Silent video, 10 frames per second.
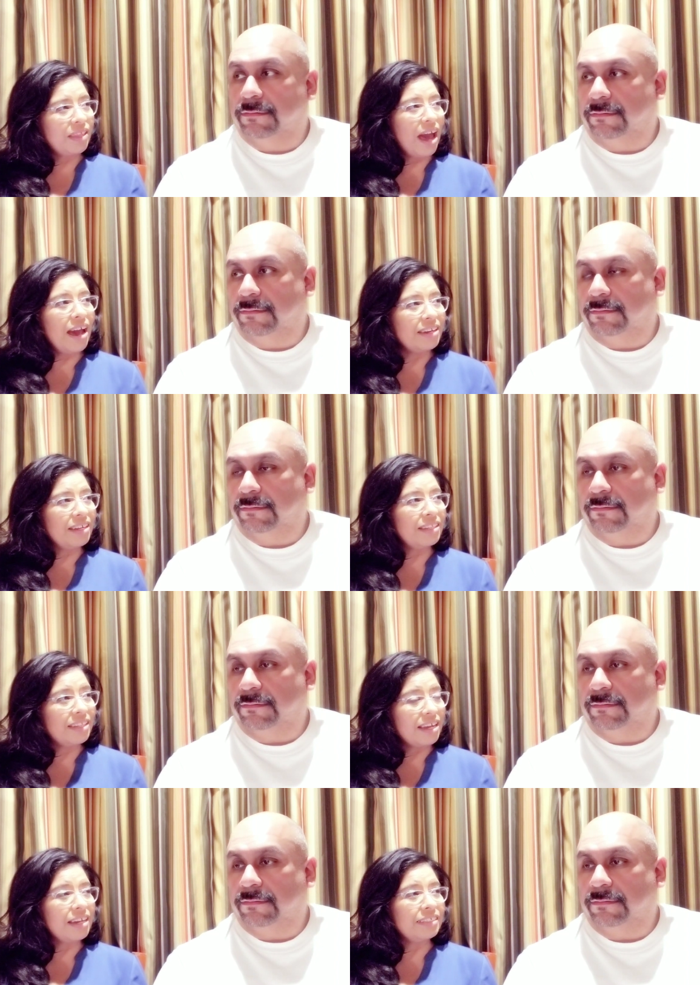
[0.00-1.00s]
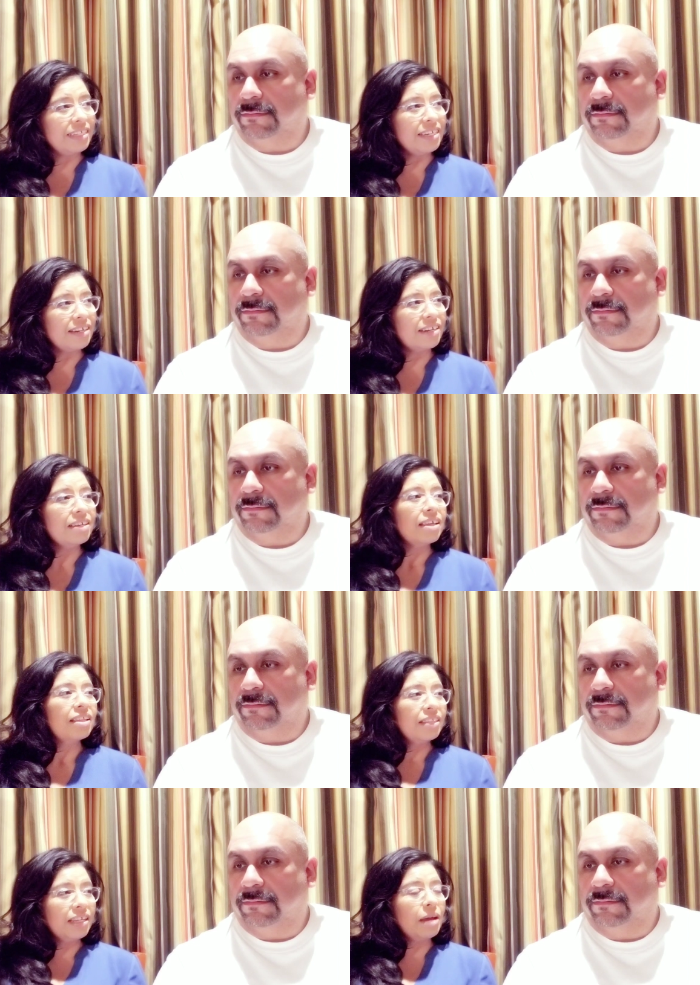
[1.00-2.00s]
Speaker 1: that and the idea,
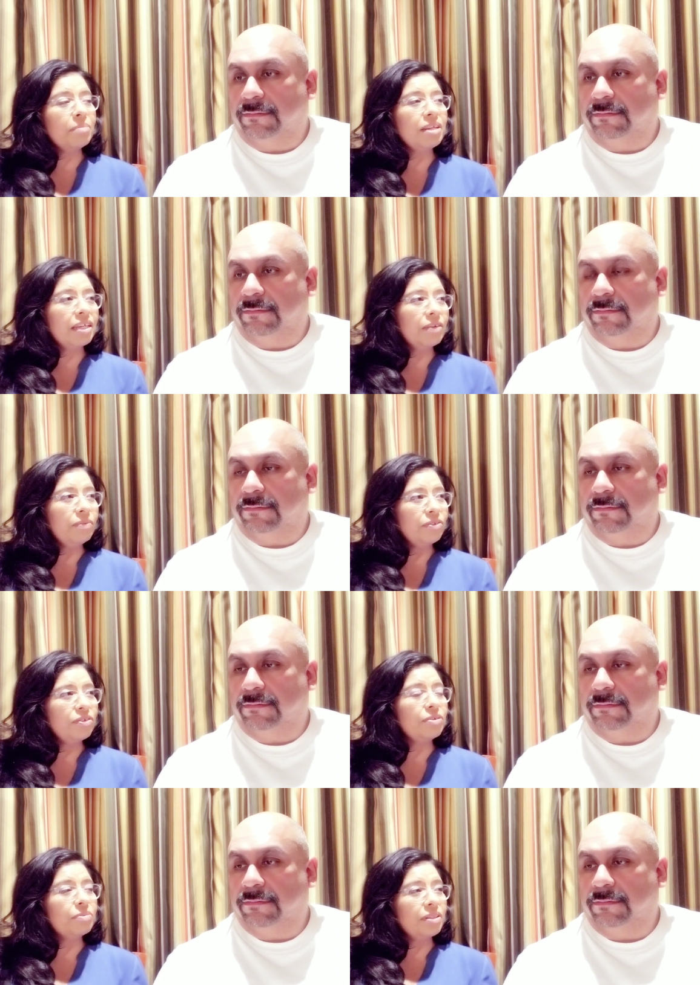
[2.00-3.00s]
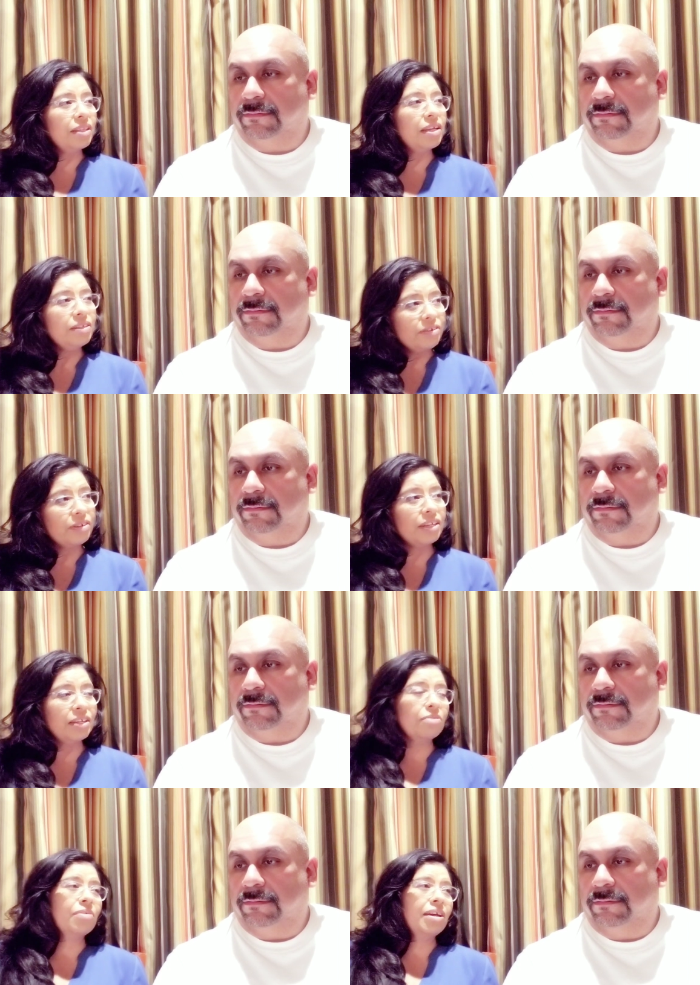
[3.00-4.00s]
then I'm going to give it to you and then you're going
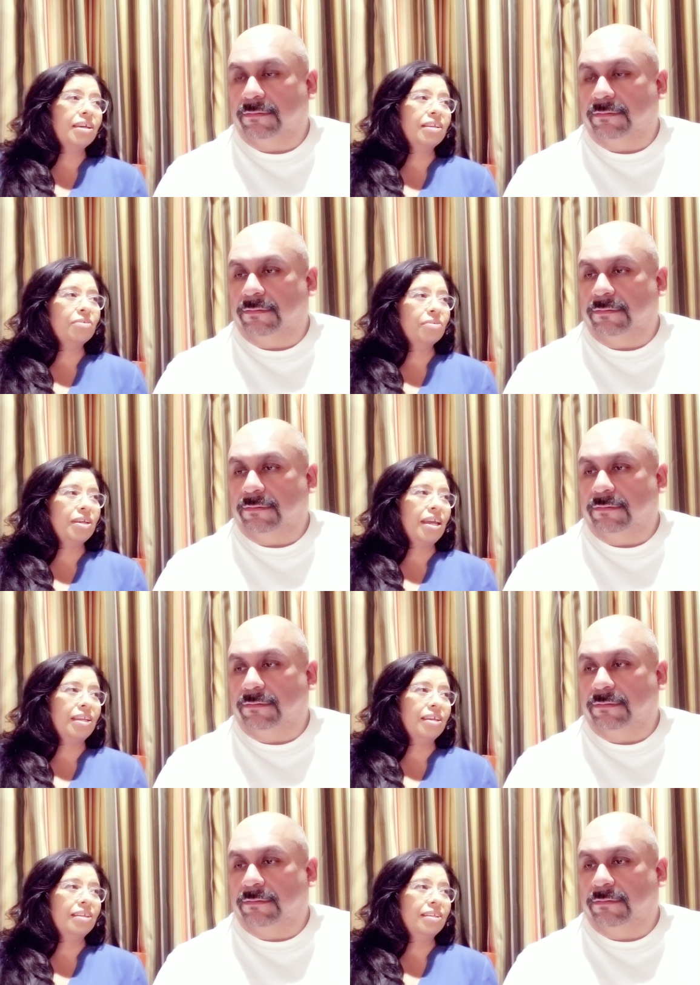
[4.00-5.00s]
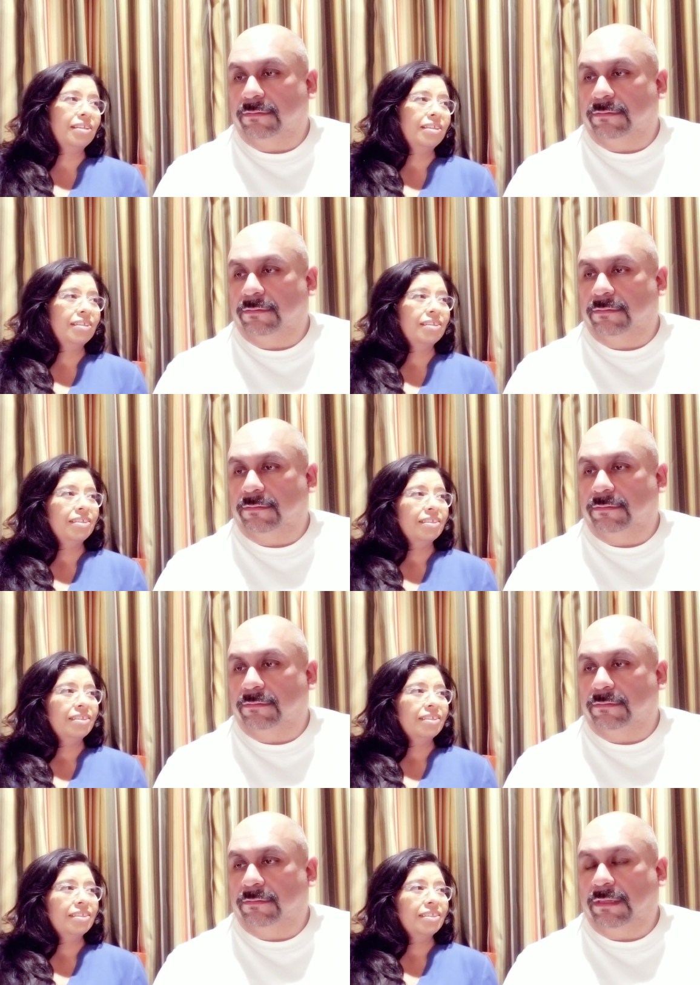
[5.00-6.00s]
to go ahead and create it.
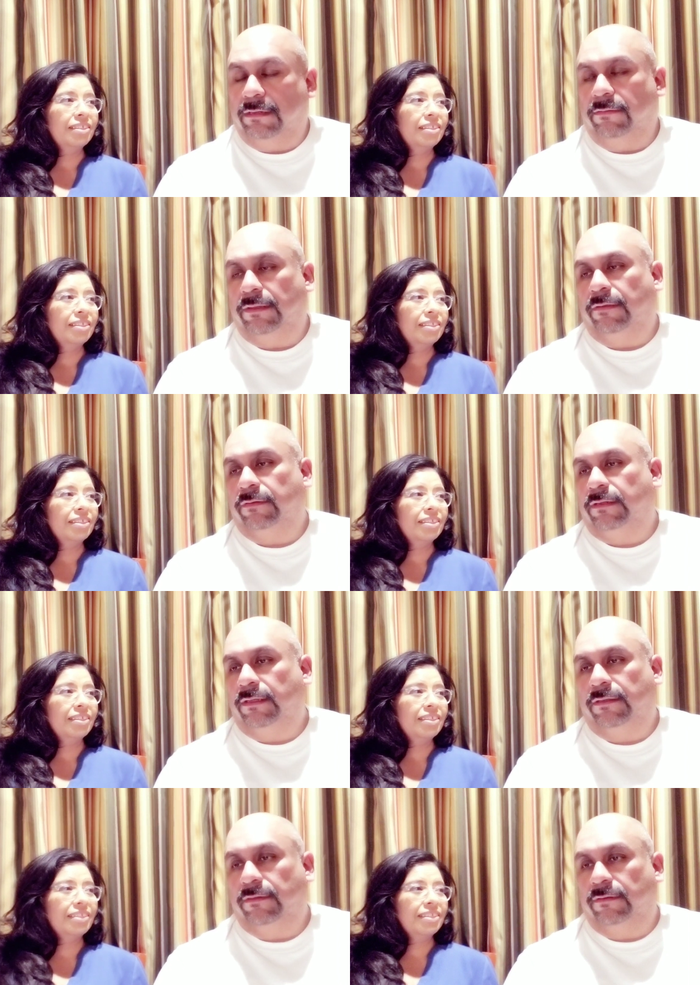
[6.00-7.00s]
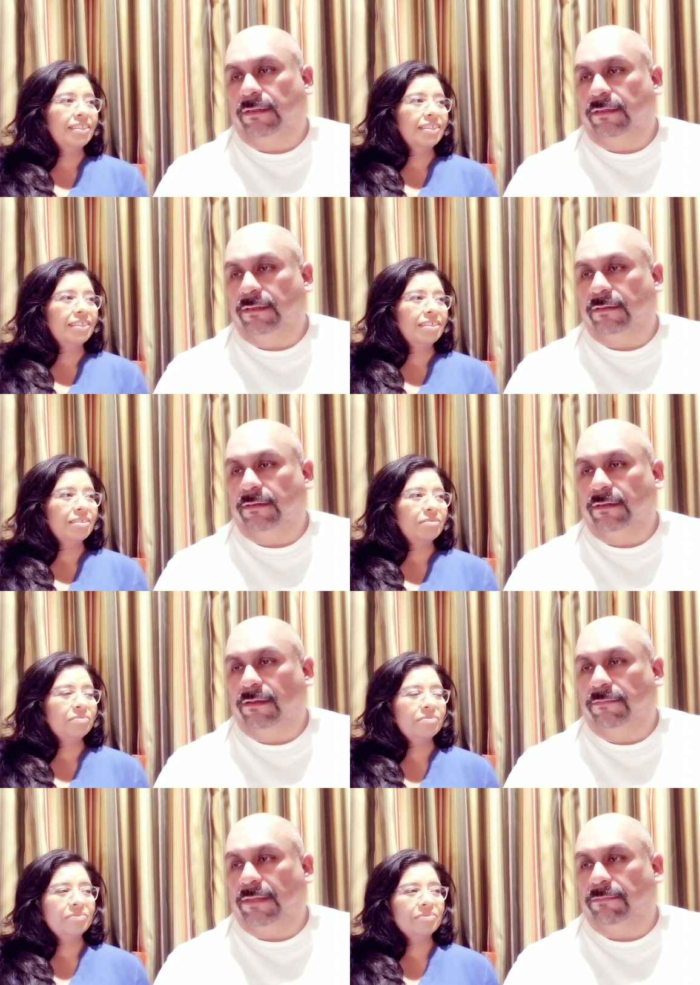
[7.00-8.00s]
Speaker 2: Yeah, no, but that was a detail that didn't
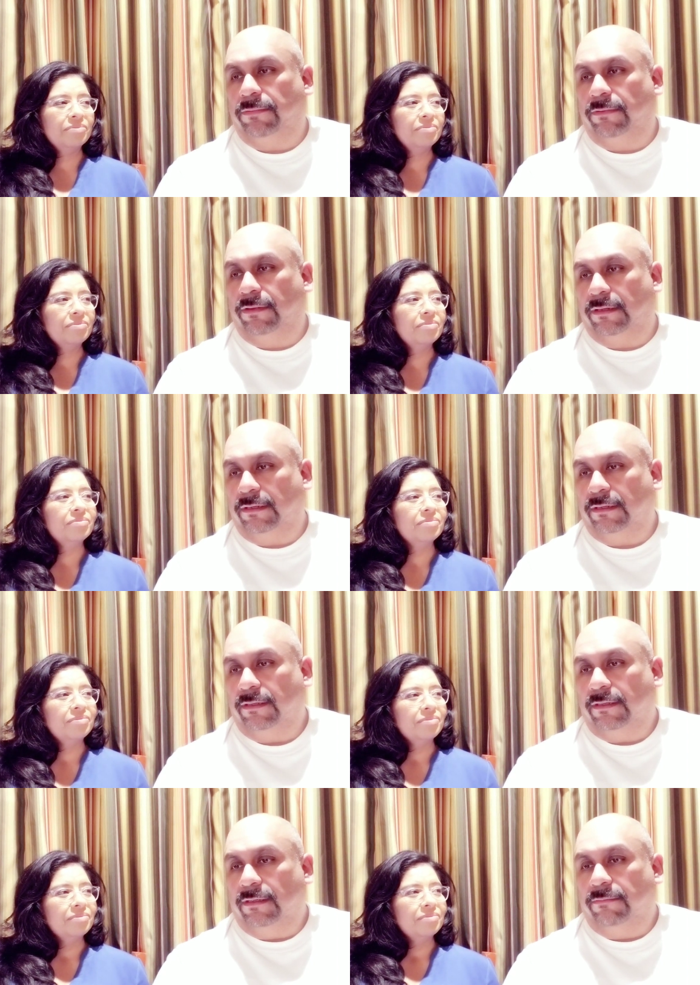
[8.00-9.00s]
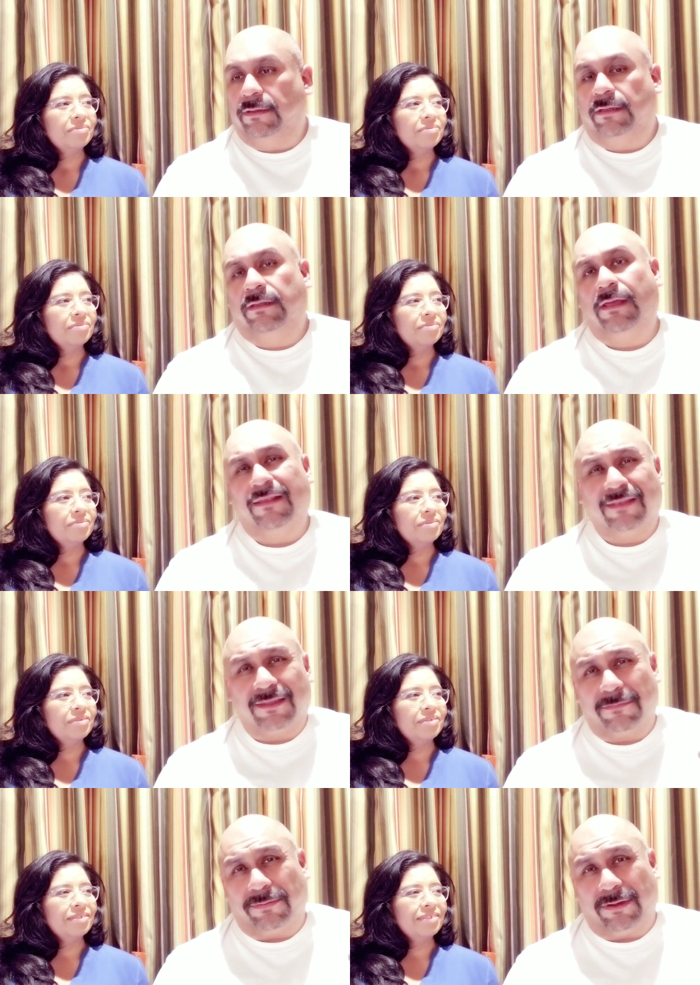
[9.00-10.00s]
help my point. But you guys
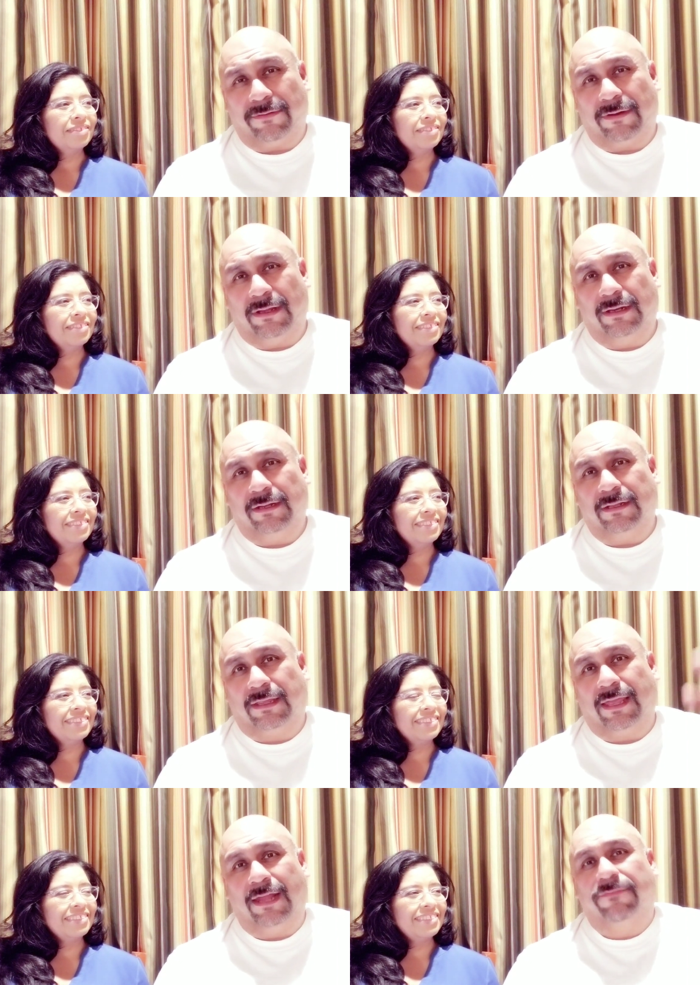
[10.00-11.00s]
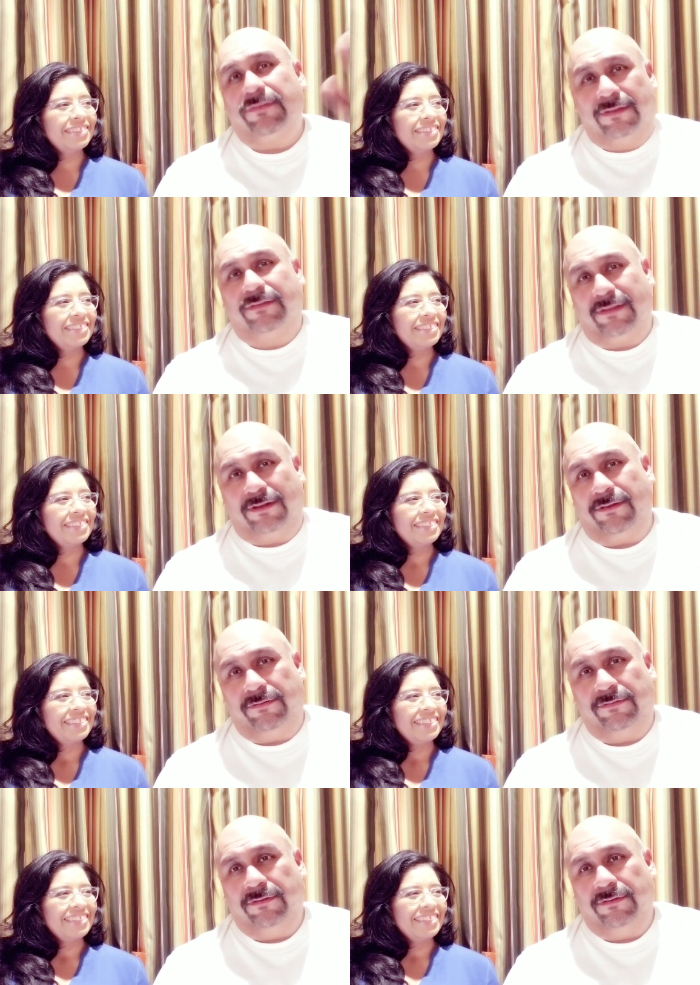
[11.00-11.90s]
get the point, right? The canvas doesn't know.